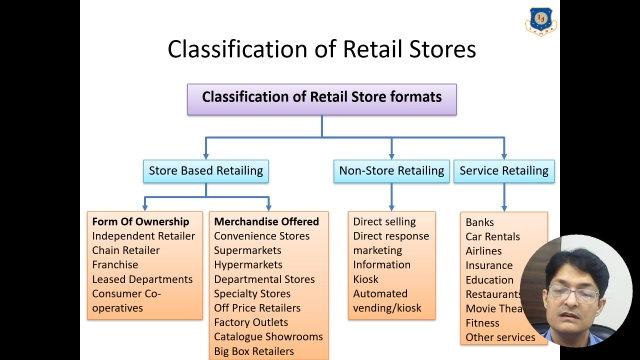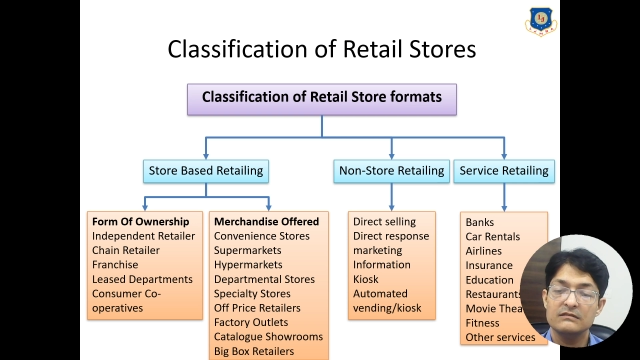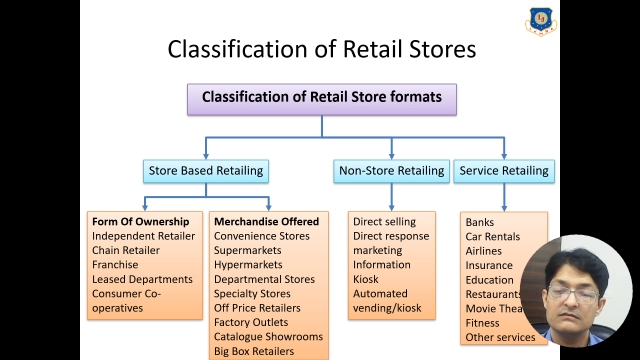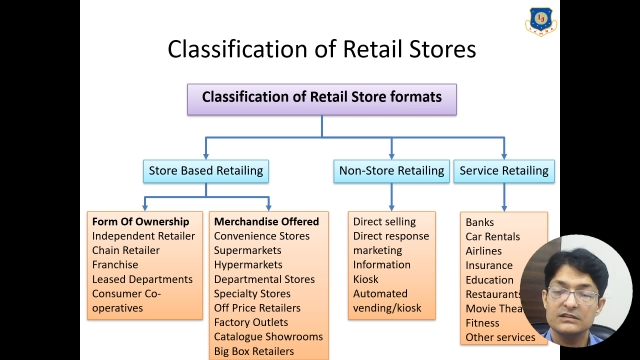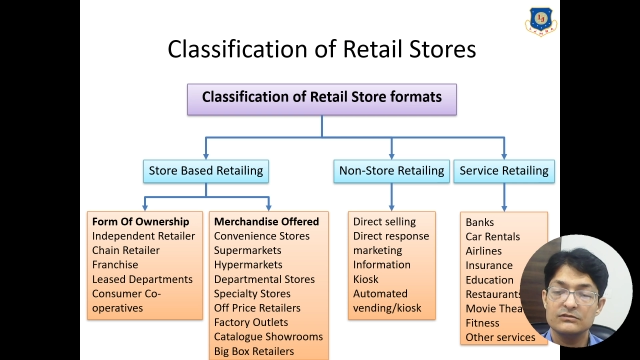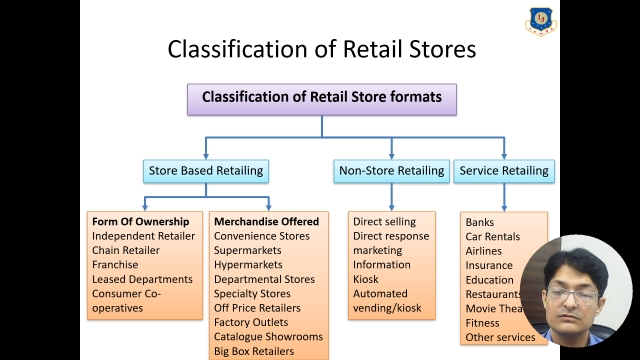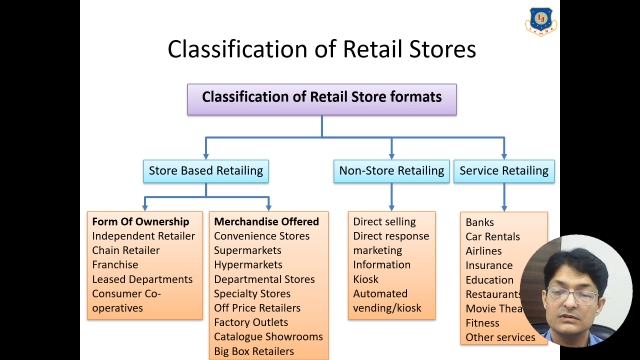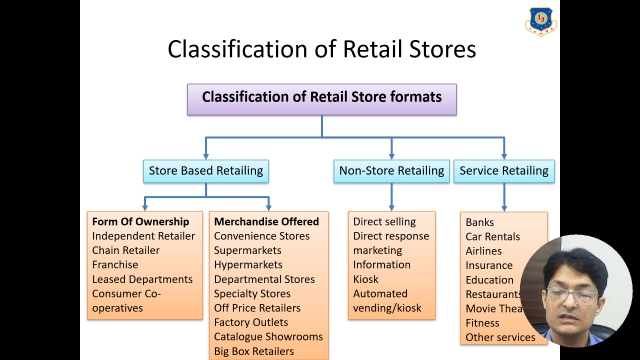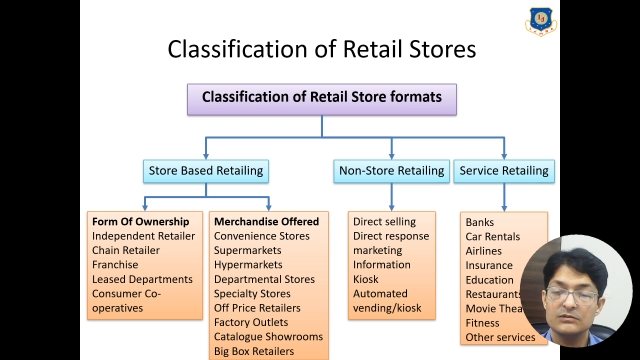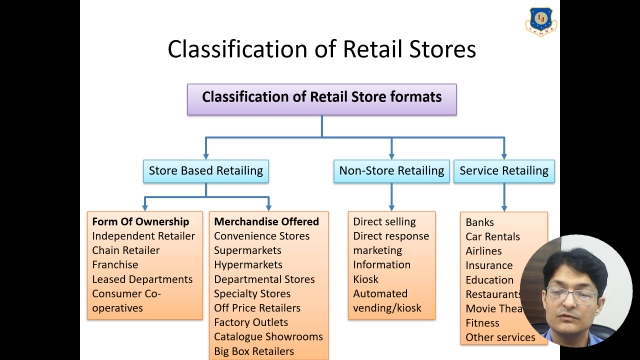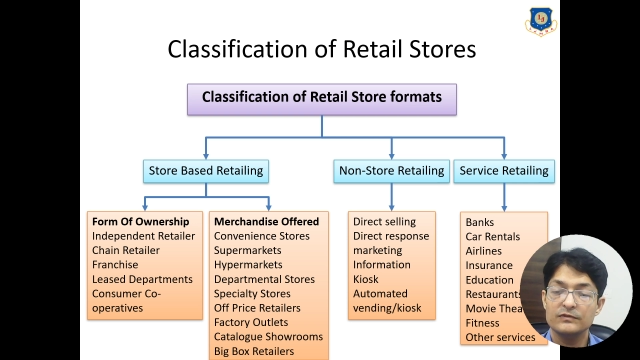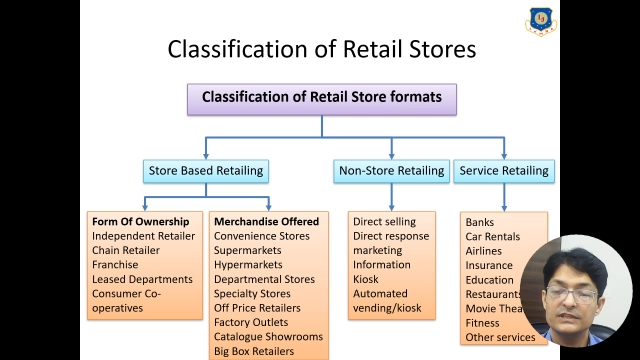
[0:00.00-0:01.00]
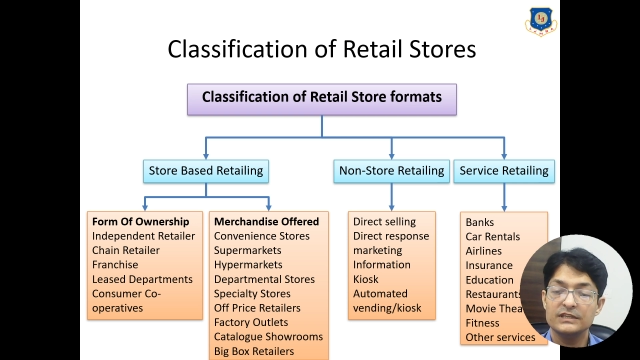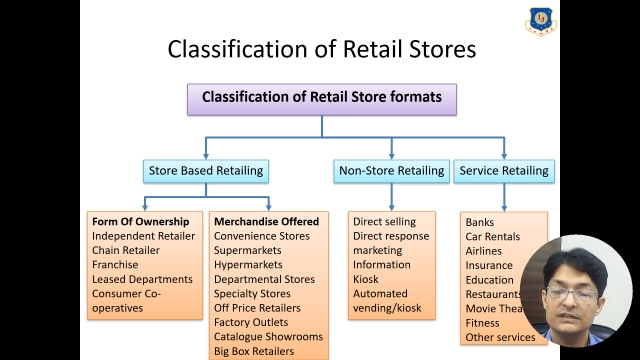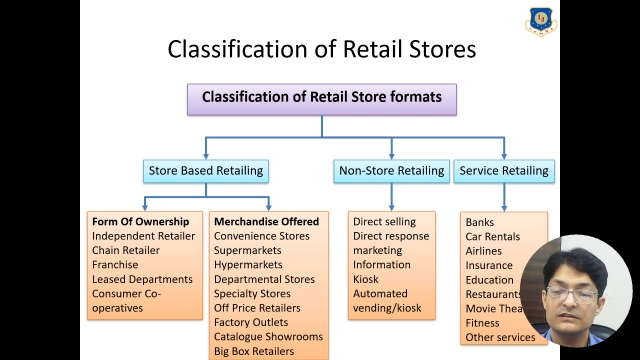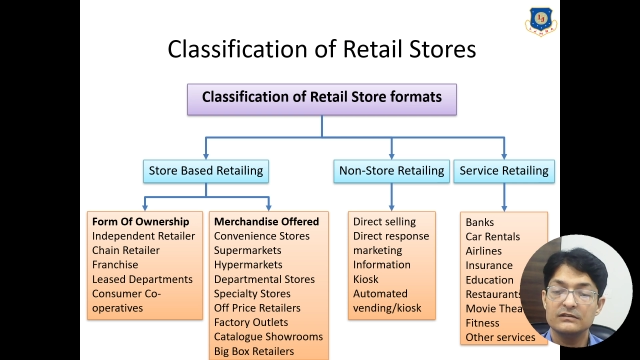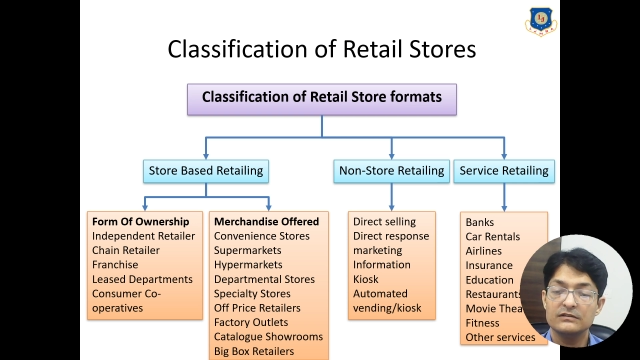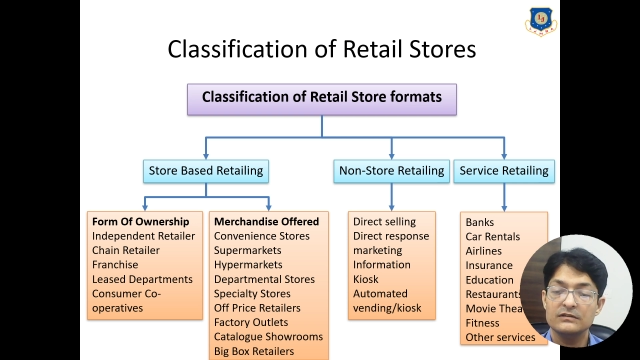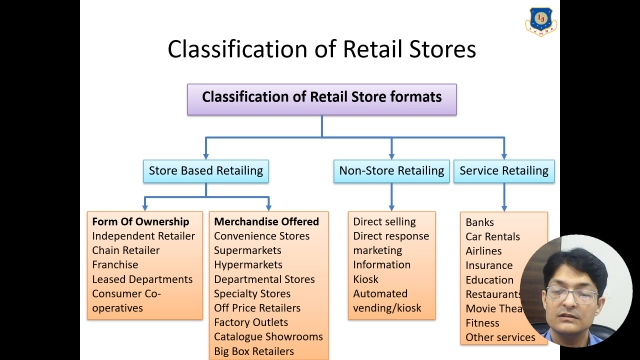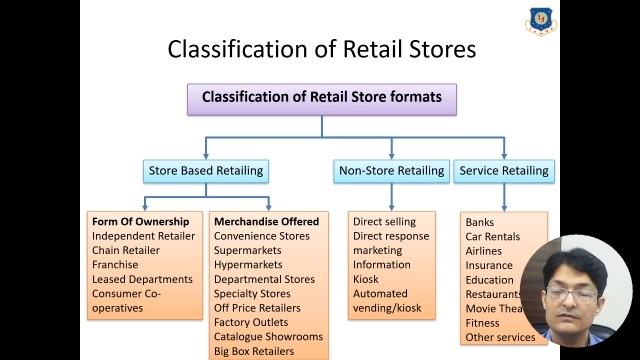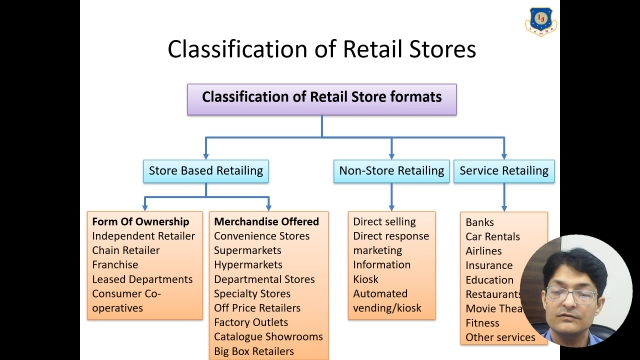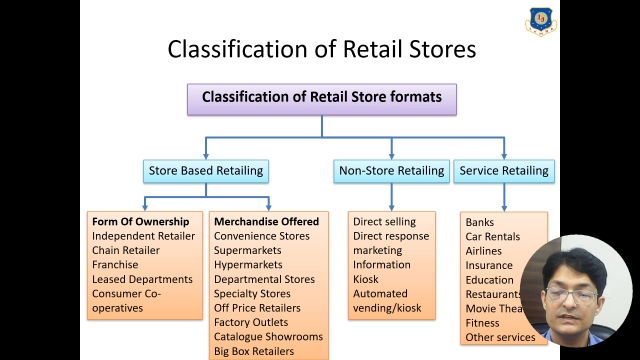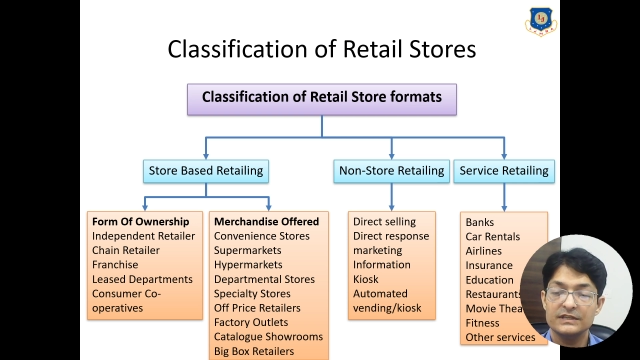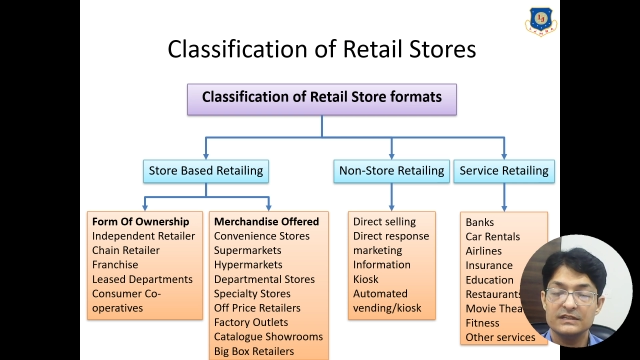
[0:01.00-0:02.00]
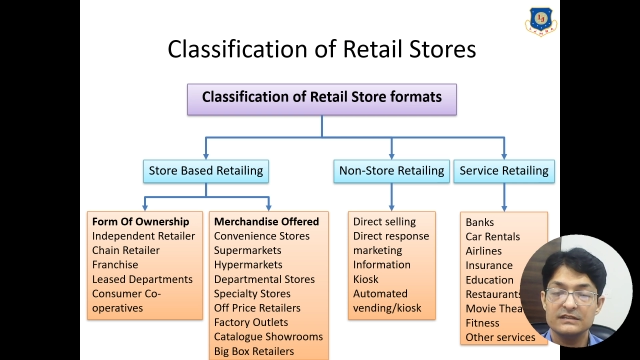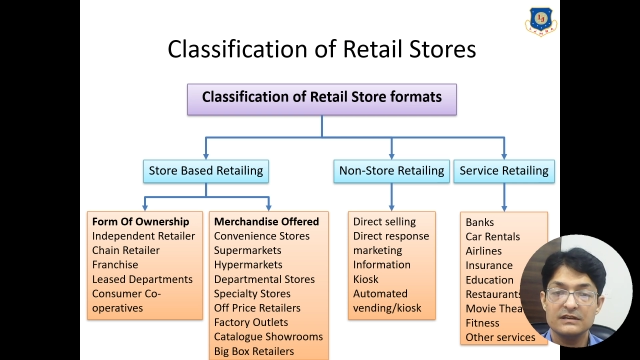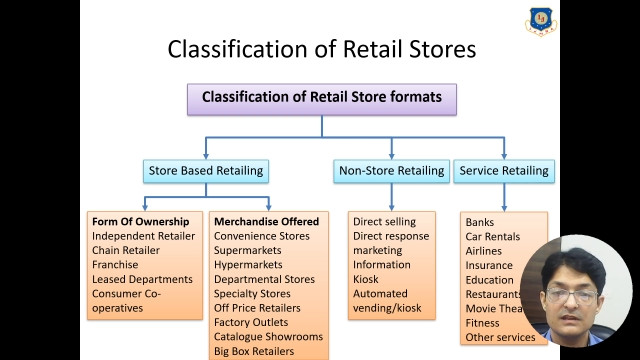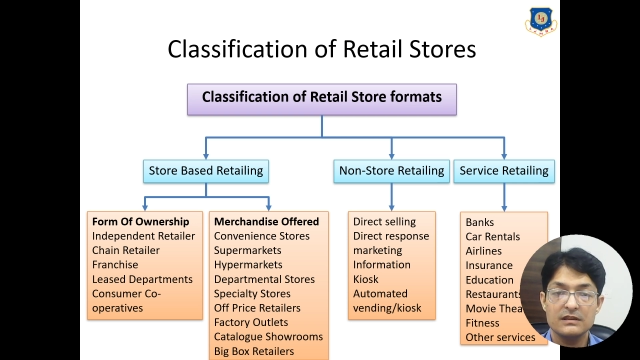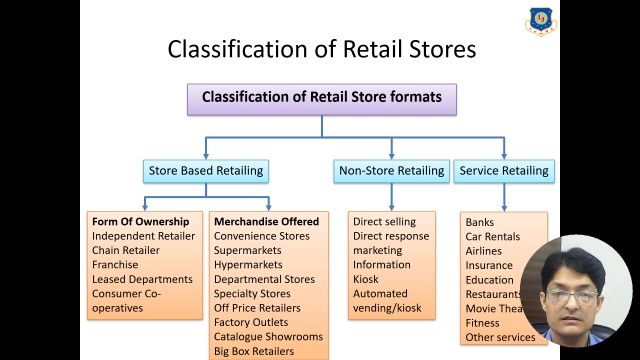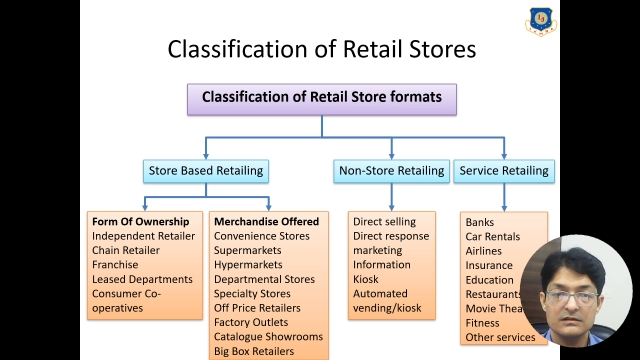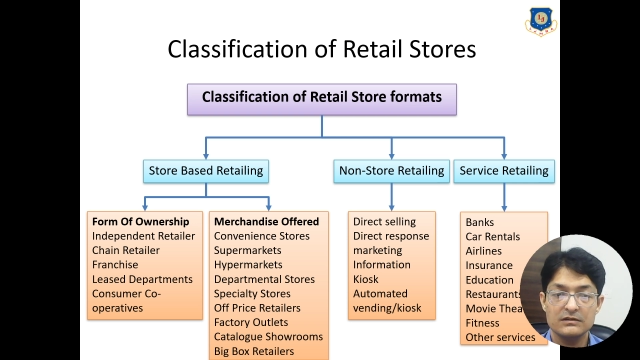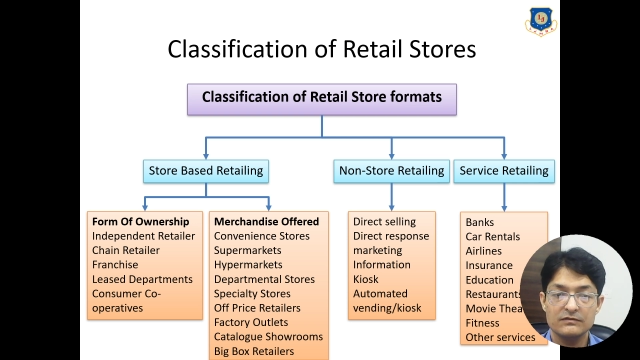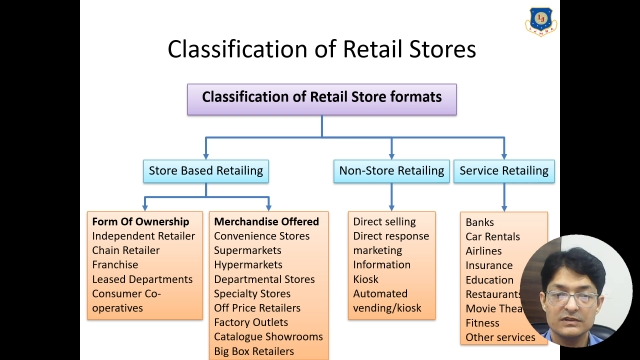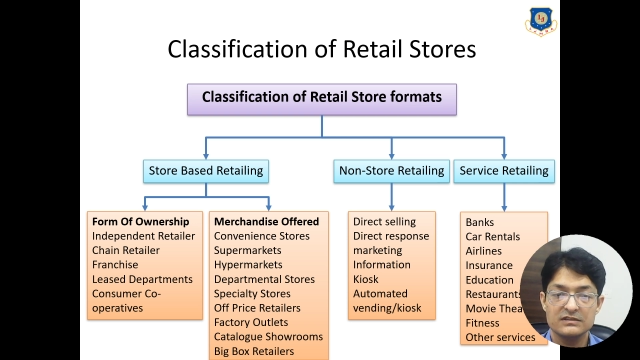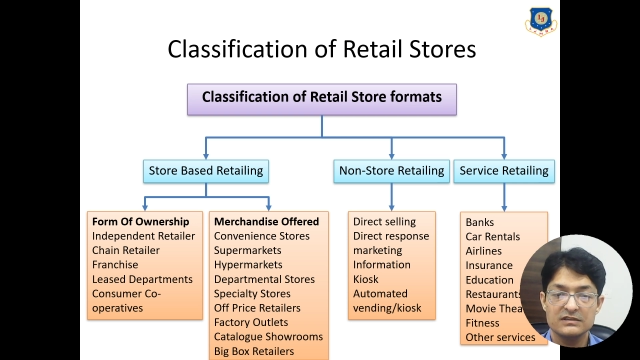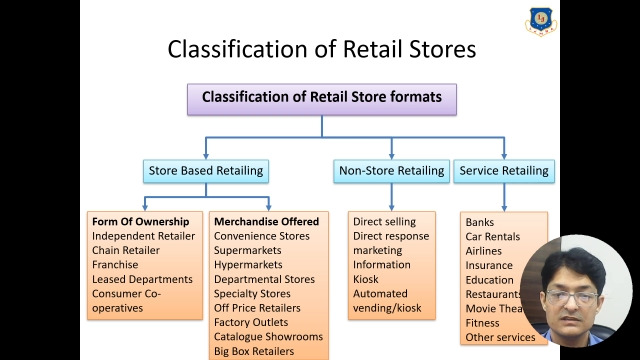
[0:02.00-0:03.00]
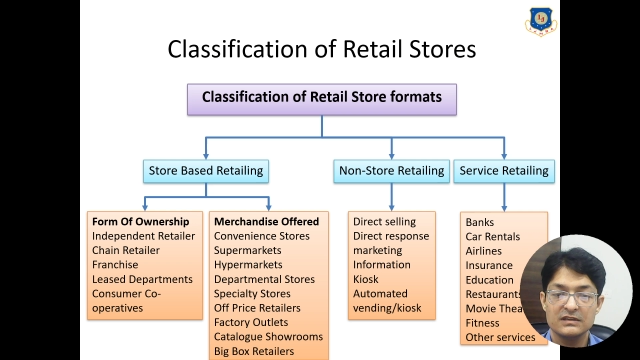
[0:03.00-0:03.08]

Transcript: restaurant, movie theater, fitness, and other service.